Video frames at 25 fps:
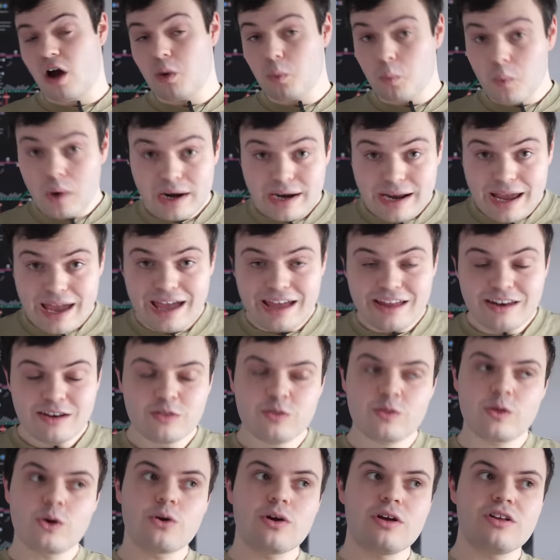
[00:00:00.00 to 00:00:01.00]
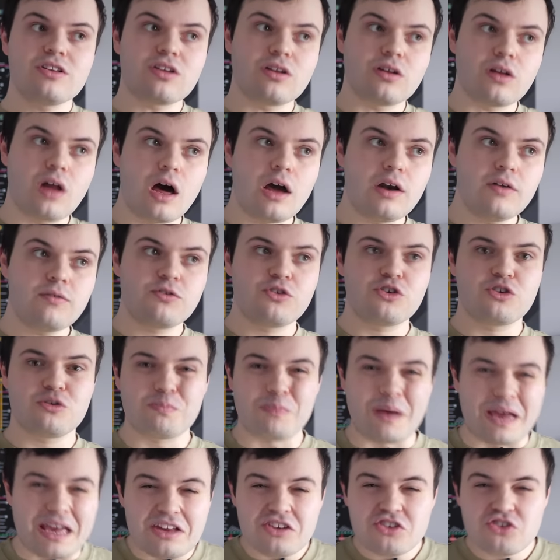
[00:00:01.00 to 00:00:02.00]
on one hand, there is a lot of
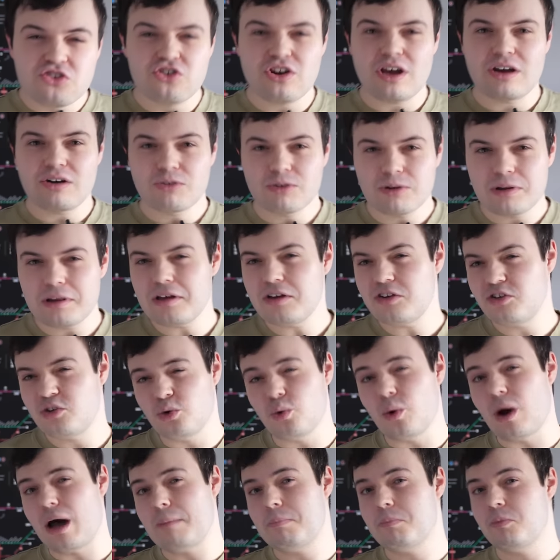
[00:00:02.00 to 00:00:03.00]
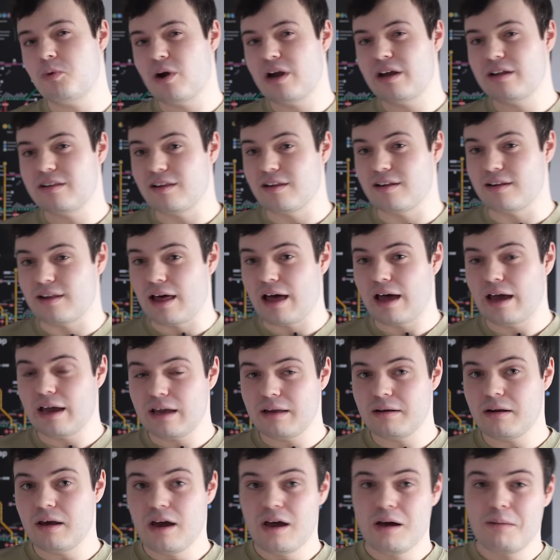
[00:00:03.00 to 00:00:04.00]
space generally to upgrade the
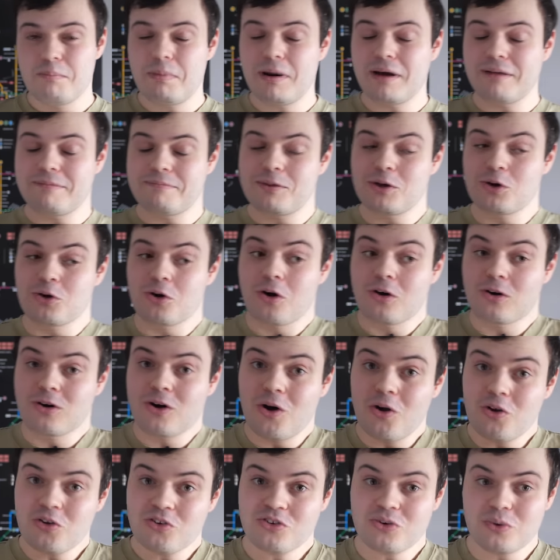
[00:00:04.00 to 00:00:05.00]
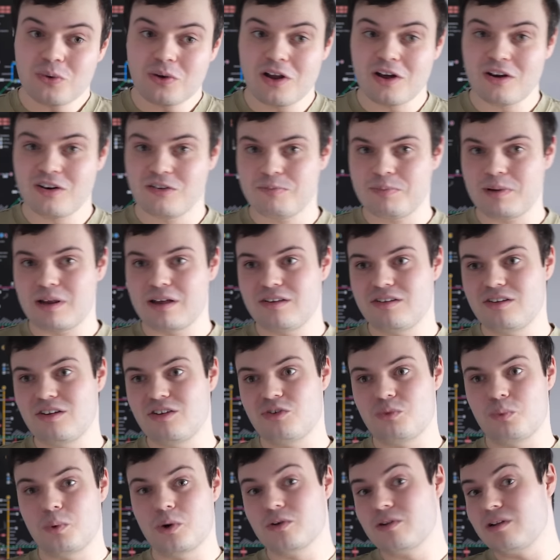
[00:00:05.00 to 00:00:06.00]
line, but there are also a lot of
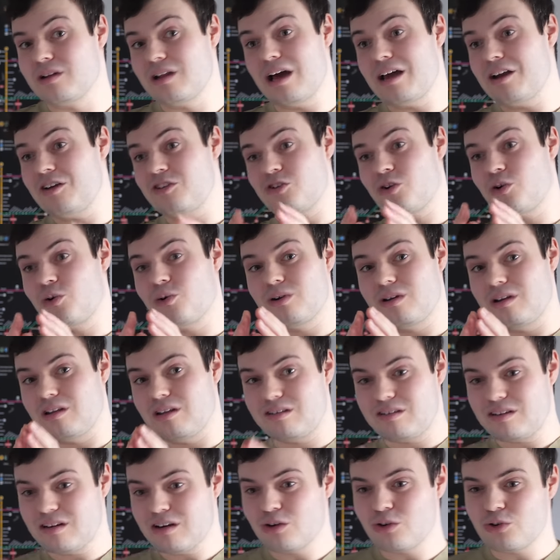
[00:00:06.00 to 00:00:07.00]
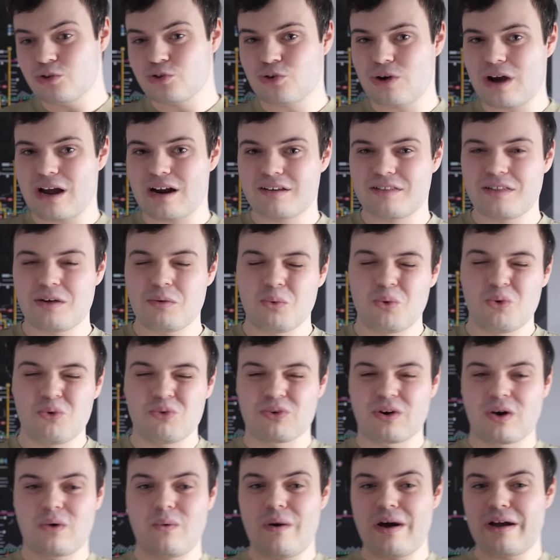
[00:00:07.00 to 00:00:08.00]
places where the line is currently single track that will
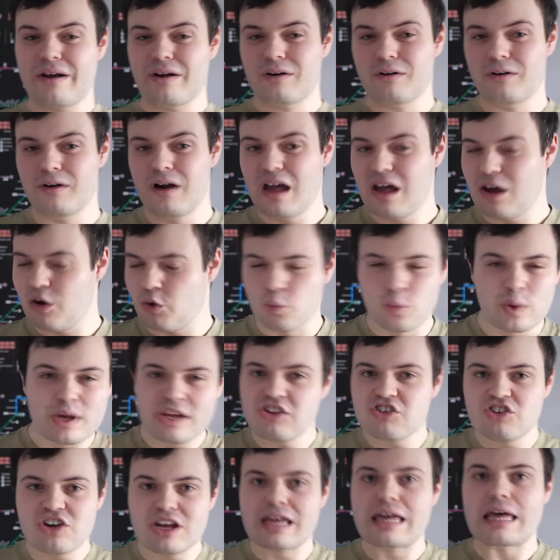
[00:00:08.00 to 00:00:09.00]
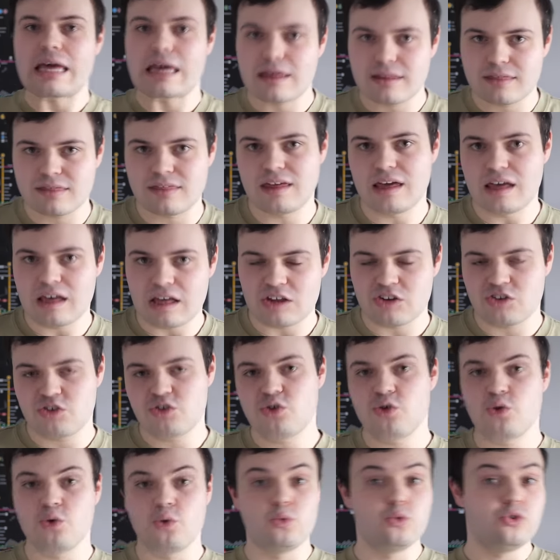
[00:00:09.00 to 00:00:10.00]
require rejigging things
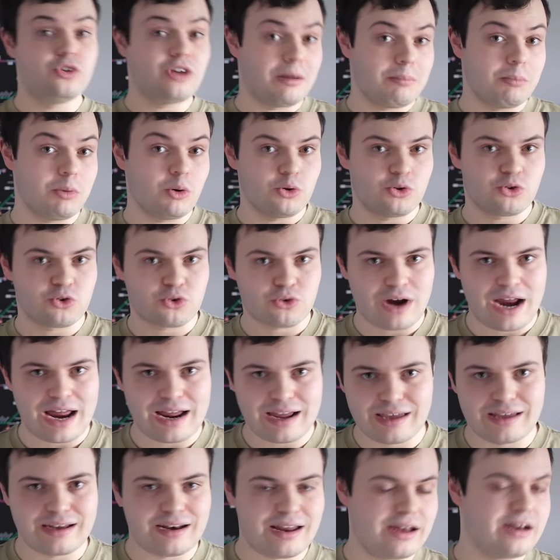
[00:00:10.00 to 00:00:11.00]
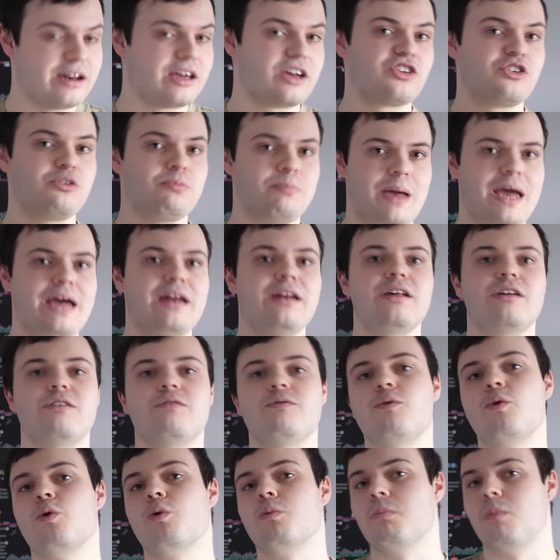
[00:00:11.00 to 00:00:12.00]
to double track it and expand it
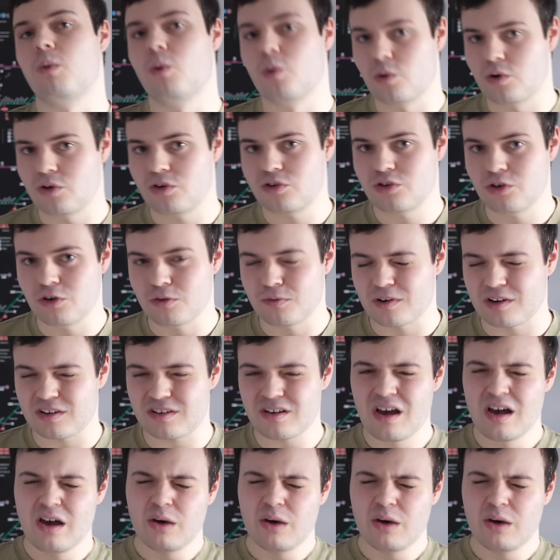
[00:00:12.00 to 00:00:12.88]
for more service,